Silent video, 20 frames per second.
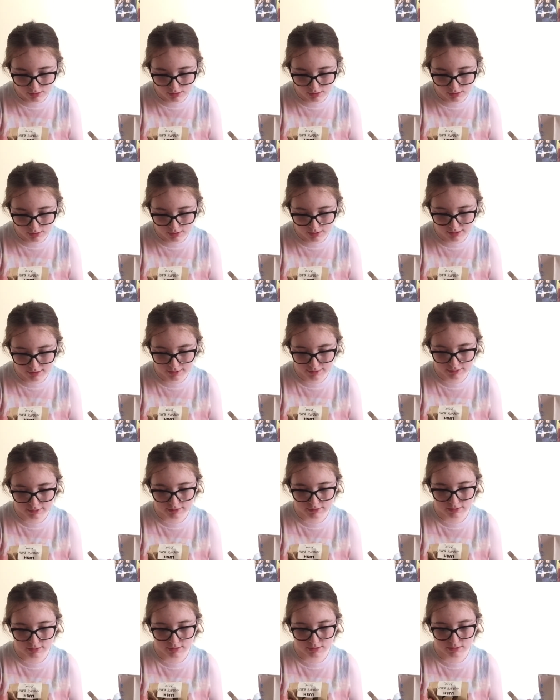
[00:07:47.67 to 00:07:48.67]
It
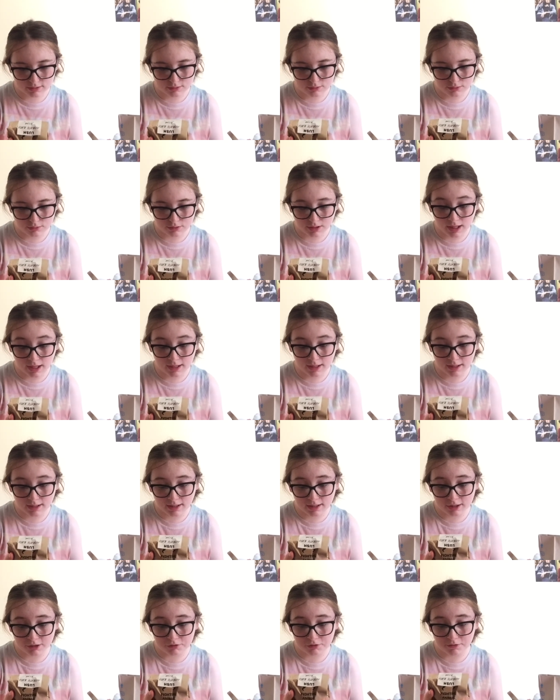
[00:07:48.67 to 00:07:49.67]
has organic
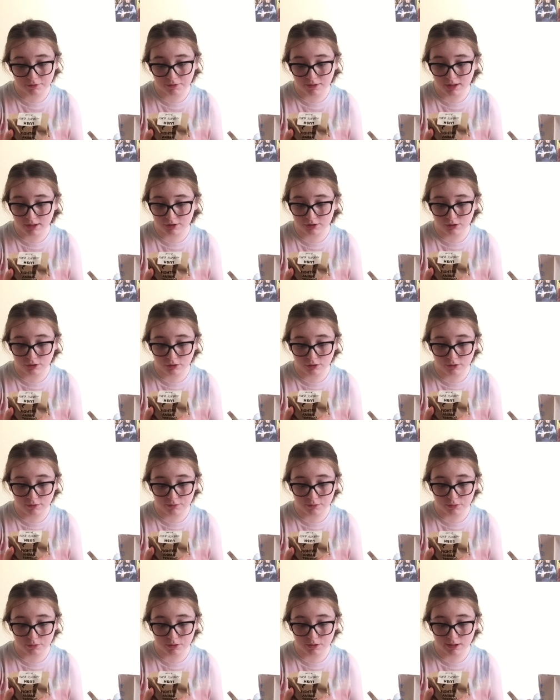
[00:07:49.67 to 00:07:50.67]
extra virgin olive
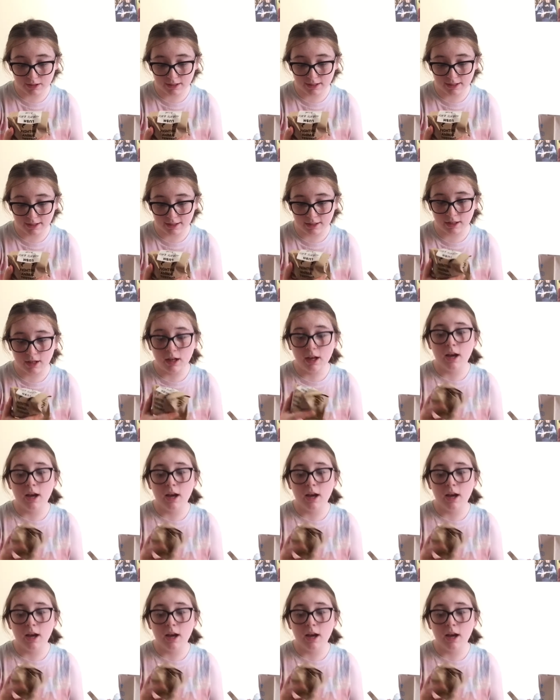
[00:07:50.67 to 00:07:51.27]
oil in.